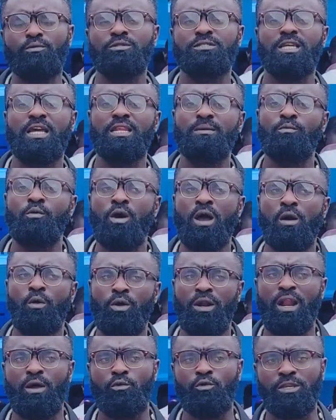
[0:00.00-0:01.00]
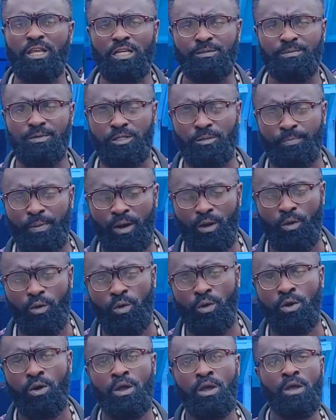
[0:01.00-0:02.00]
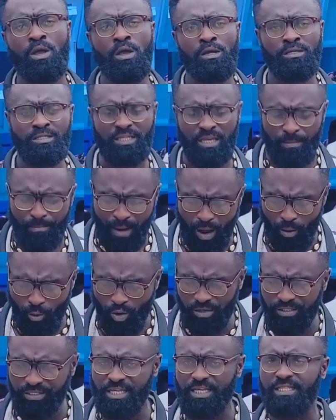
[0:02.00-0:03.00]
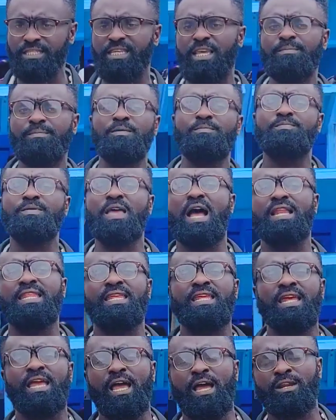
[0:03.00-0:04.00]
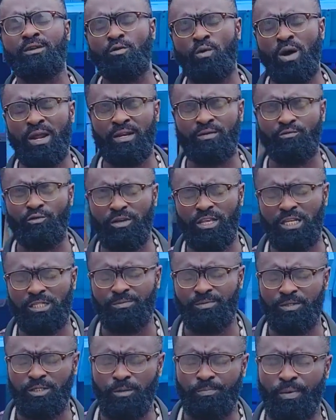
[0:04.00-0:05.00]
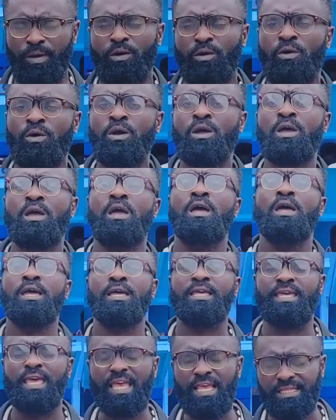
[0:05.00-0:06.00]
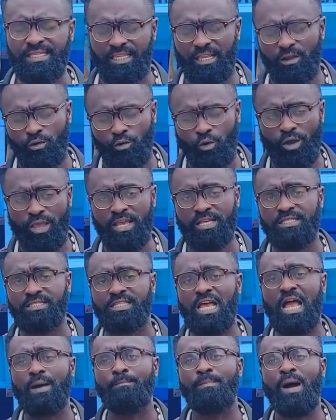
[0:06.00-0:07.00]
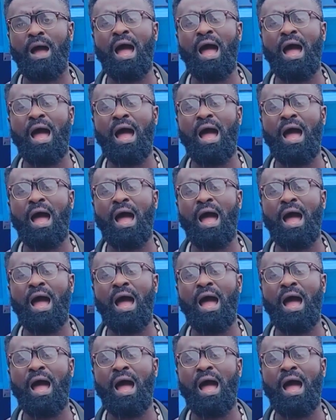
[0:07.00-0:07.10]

abon se animo I want a Rogers Beauty Parlor se ma won se se bibia de e no ani Rogers Beauty Parlor case lo koyen sa